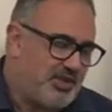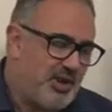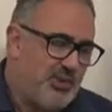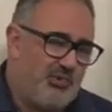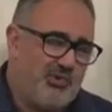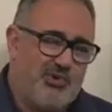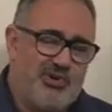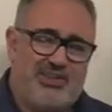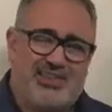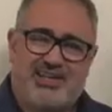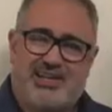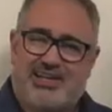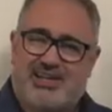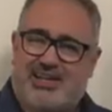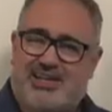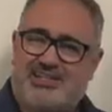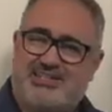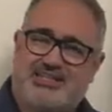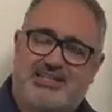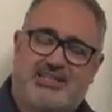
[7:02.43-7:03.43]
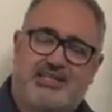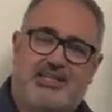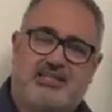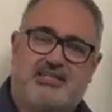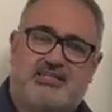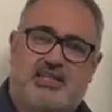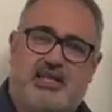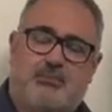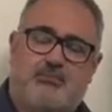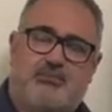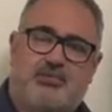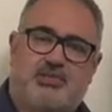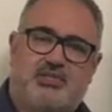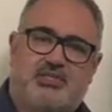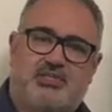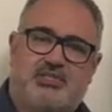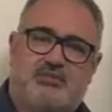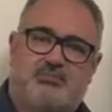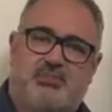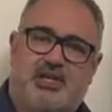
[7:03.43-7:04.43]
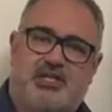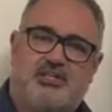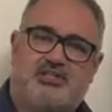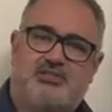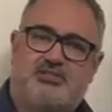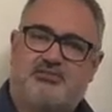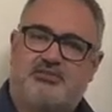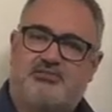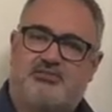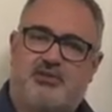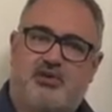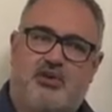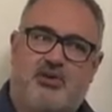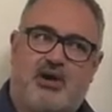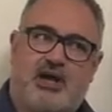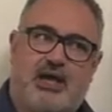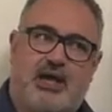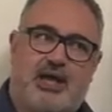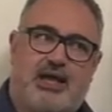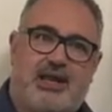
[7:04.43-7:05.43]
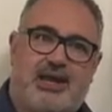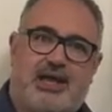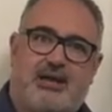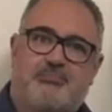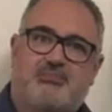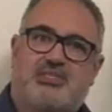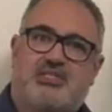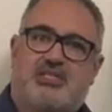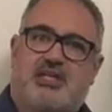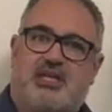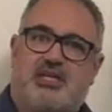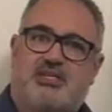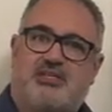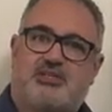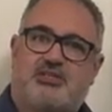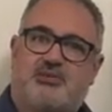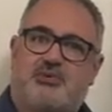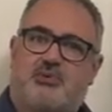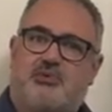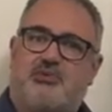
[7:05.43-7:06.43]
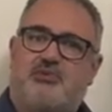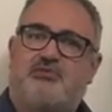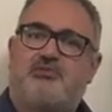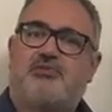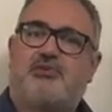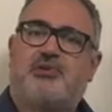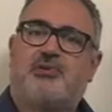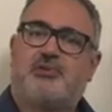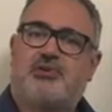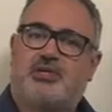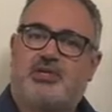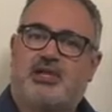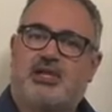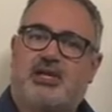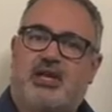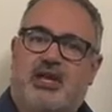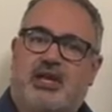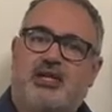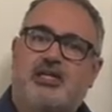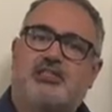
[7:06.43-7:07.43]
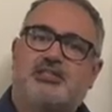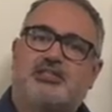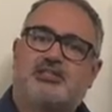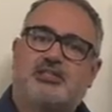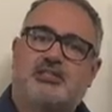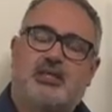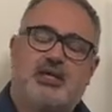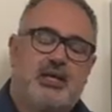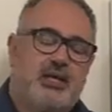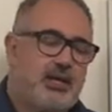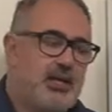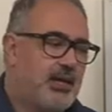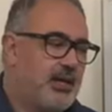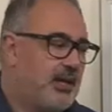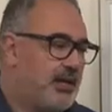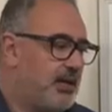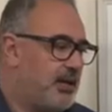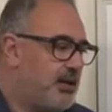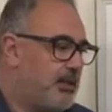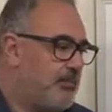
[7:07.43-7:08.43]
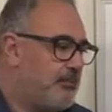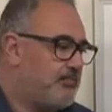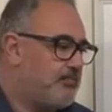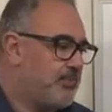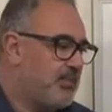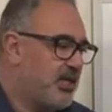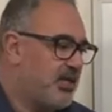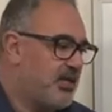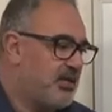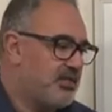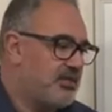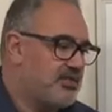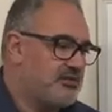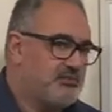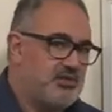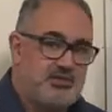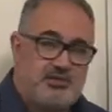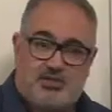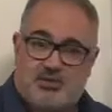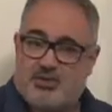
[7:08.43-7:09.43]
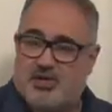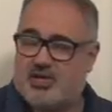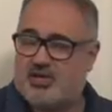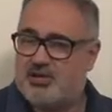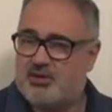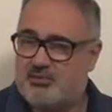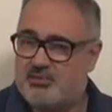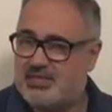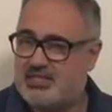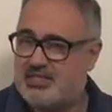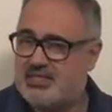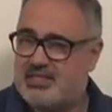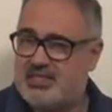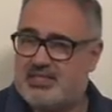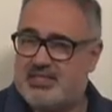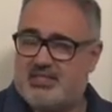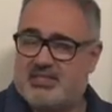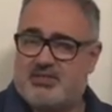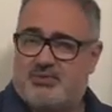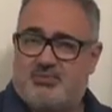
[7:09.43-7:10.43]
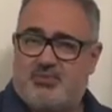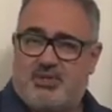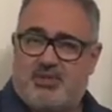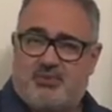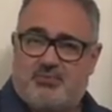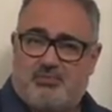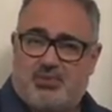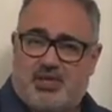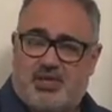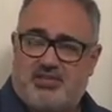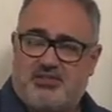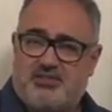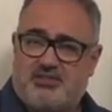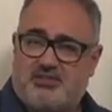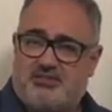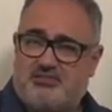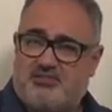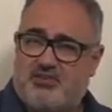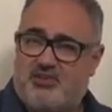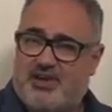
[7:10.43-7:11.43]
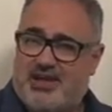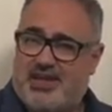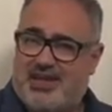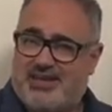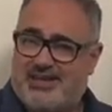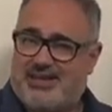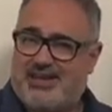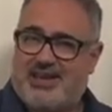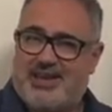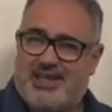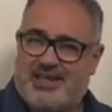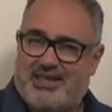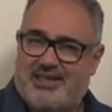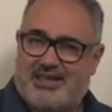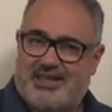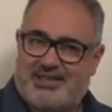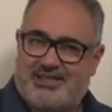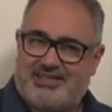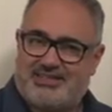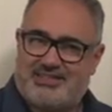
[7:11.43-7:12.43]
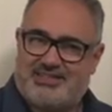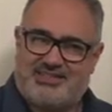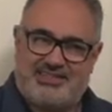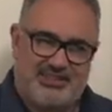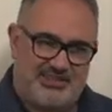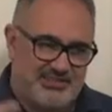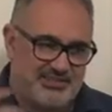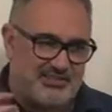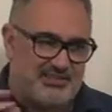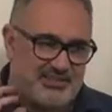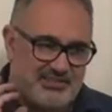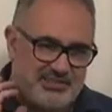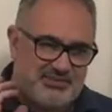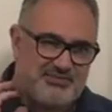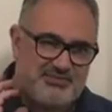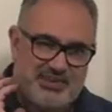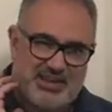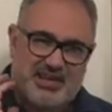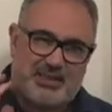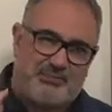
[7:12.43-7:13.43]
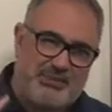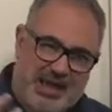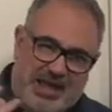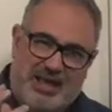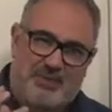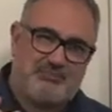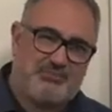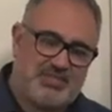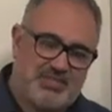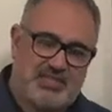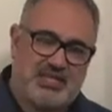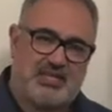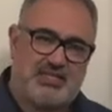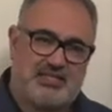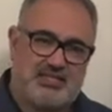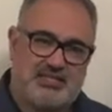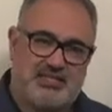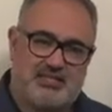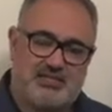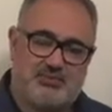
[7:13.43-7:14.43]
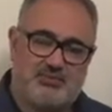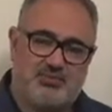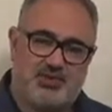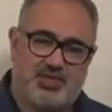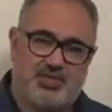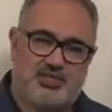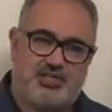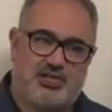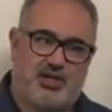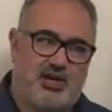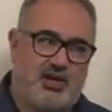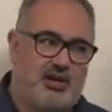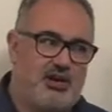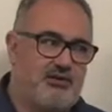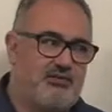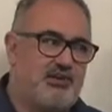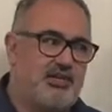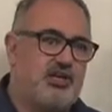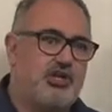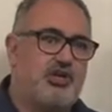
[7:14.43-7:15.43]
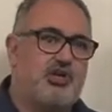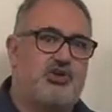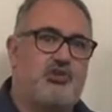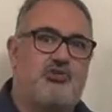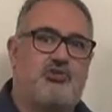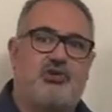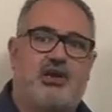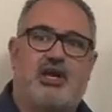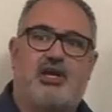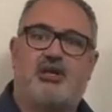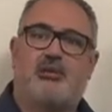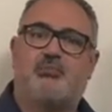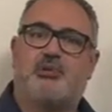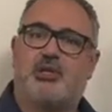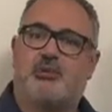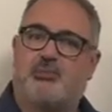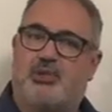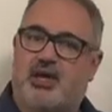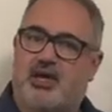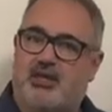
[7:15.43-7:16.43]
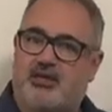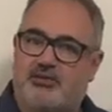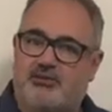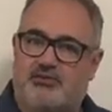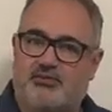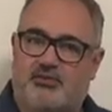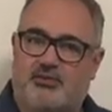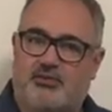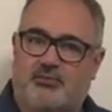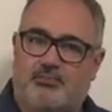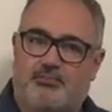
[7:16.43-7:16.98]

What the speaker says: One of the classic examples is patients who've got an abscess or a fluid collection. Sometimes you quite commonly see this with patients who've got head and neck cancer. They'll develop abscesses which are incredibly painful.